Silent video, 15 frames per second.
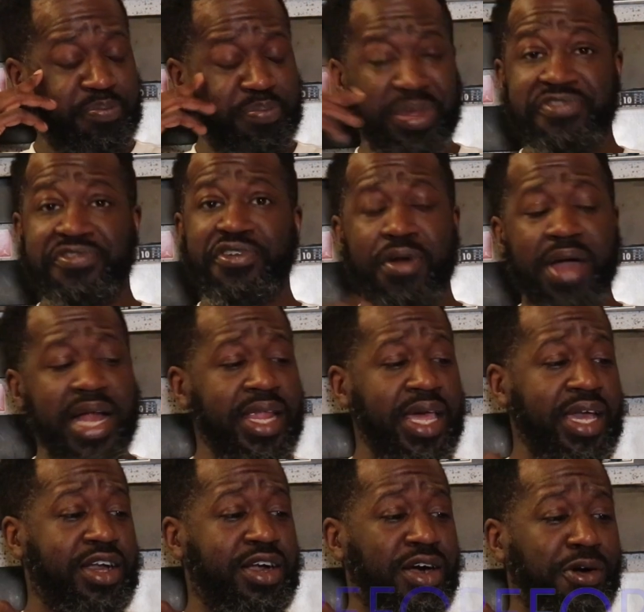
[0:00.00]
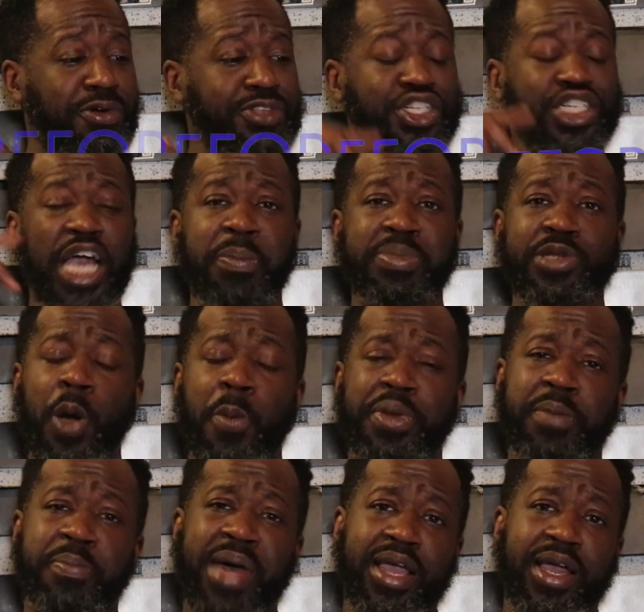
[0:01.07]
Before I Let Go, the shop is
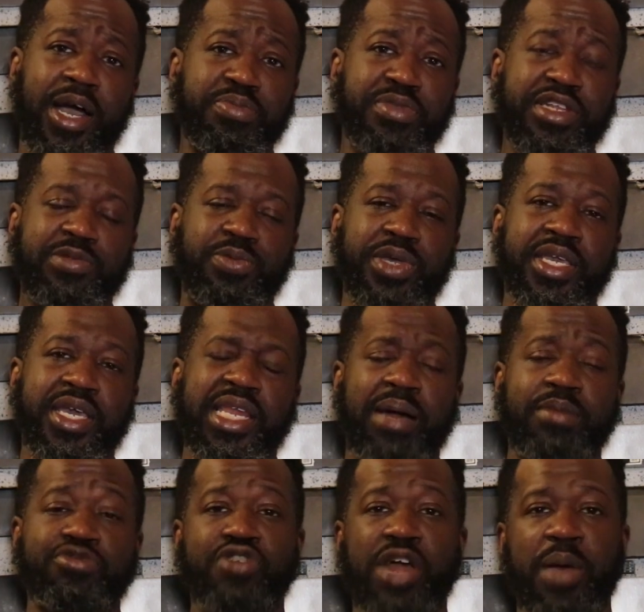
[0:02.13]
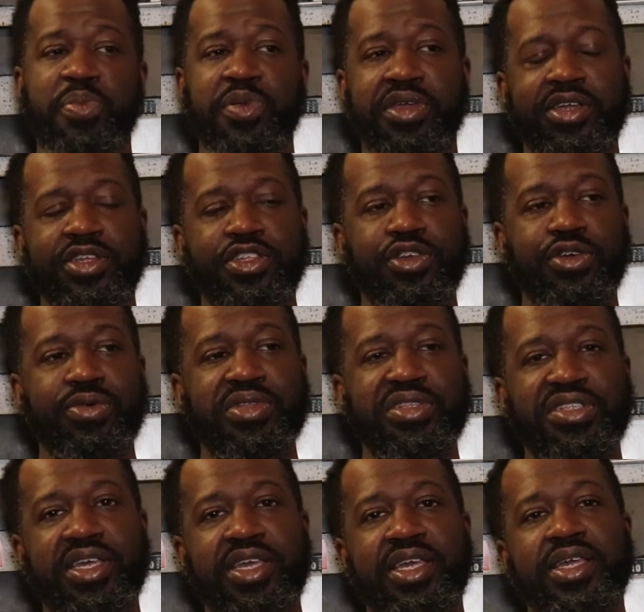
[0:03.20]
opening back up this weekend. I'm dropping a new
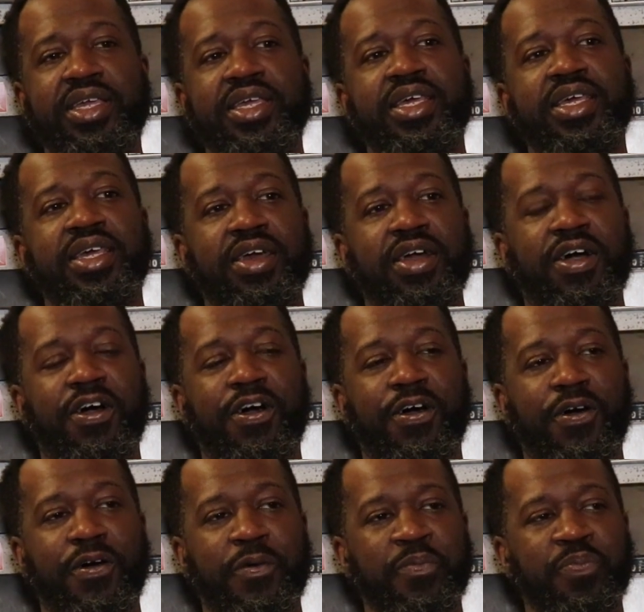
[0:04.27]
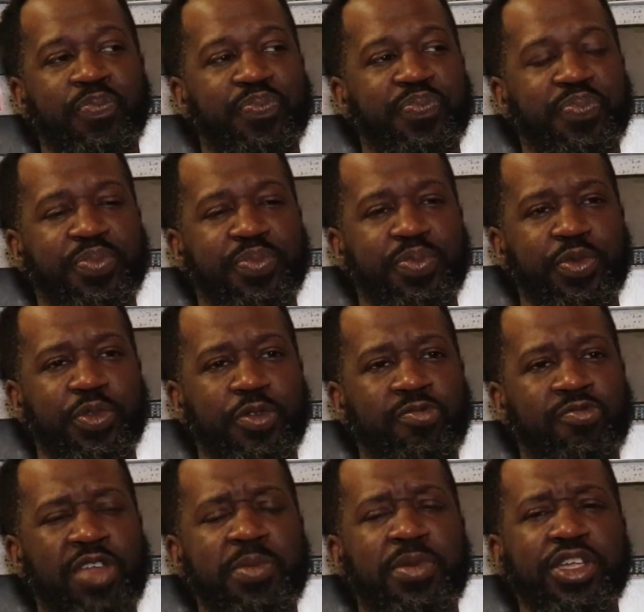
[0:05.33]
tee. Um,
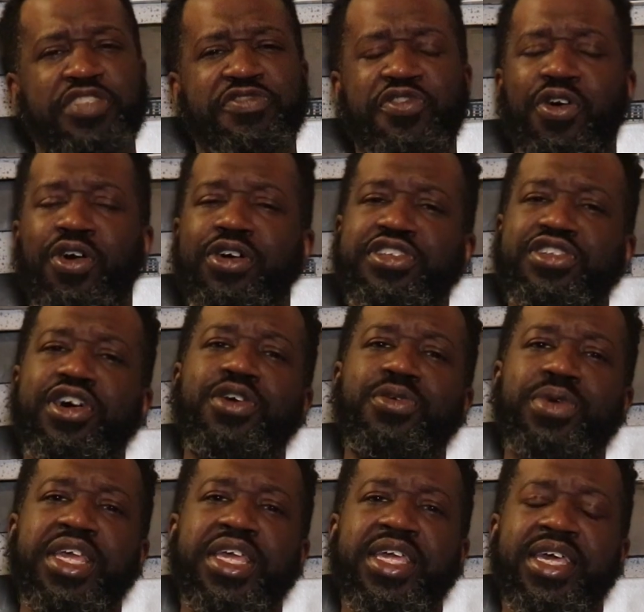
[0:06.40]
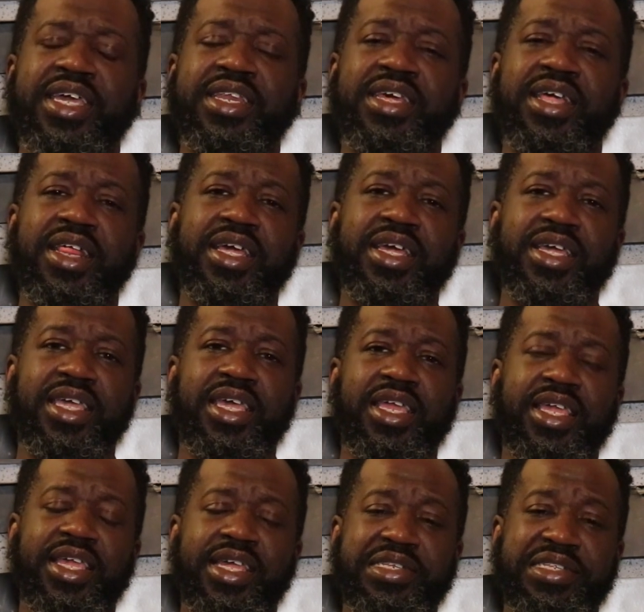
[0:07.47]
pretty much it's for All-Star Weekend.
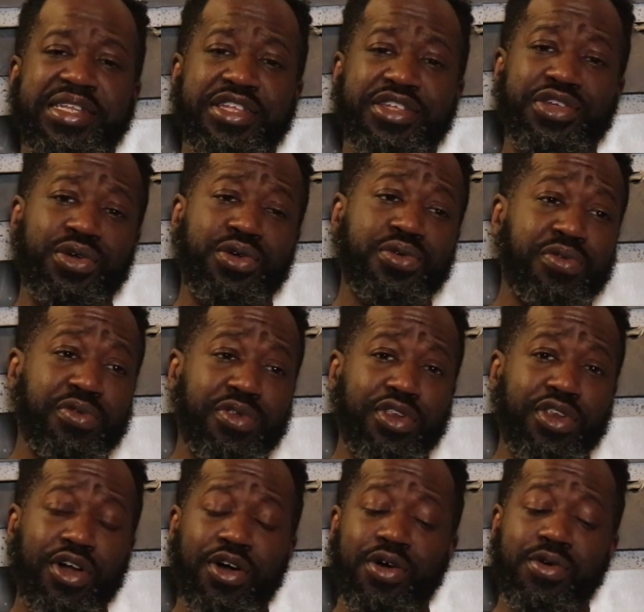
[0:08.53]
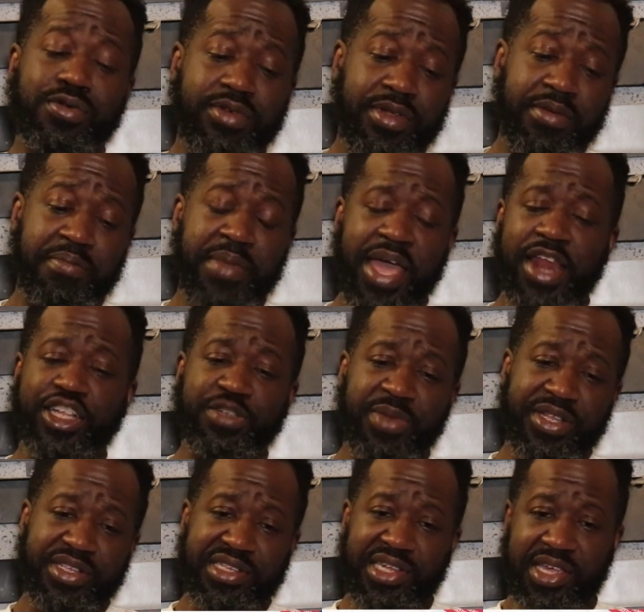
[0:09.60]
It is the new Load
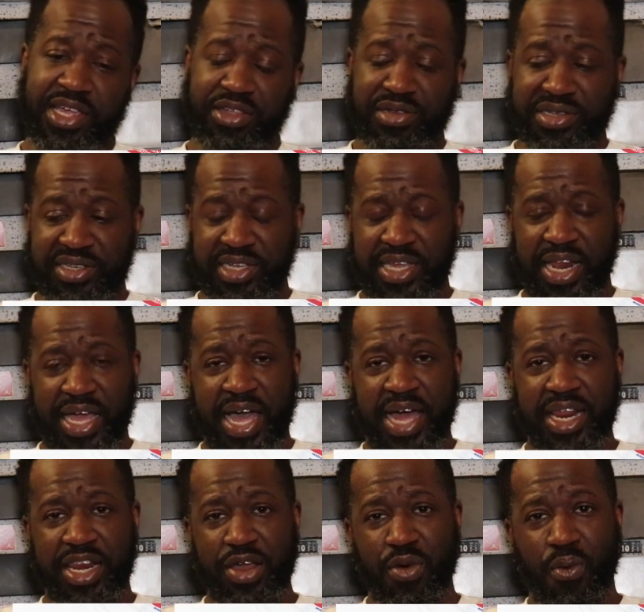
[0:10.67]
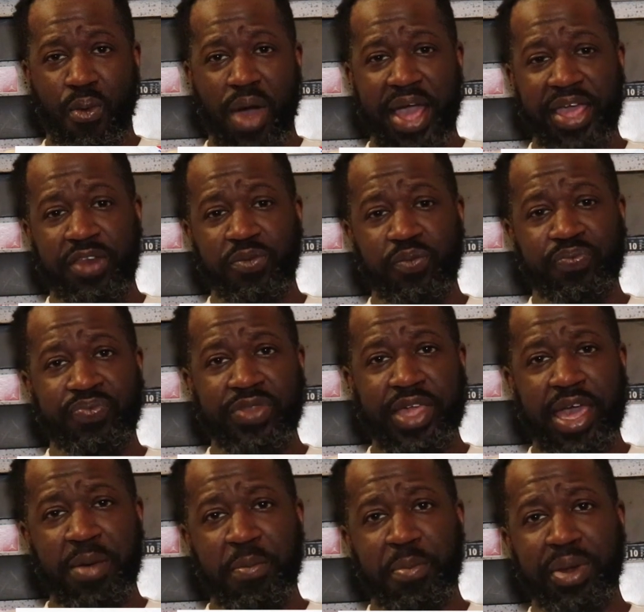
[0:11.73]
Management tee. You see it, I got it in white
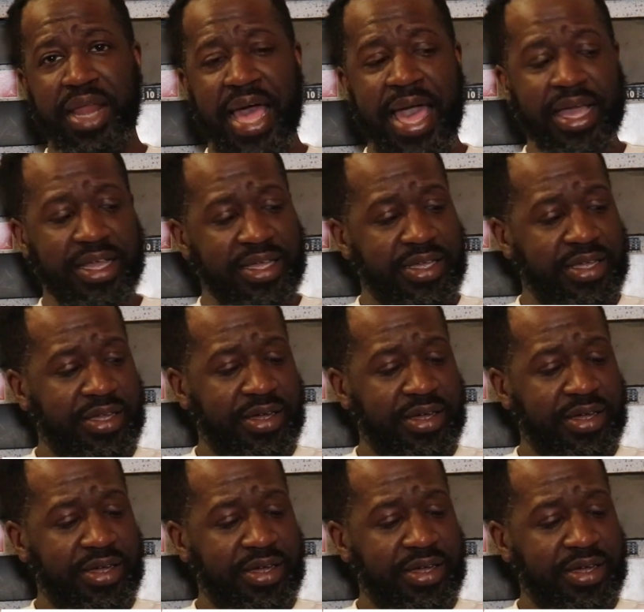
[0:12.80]
and black.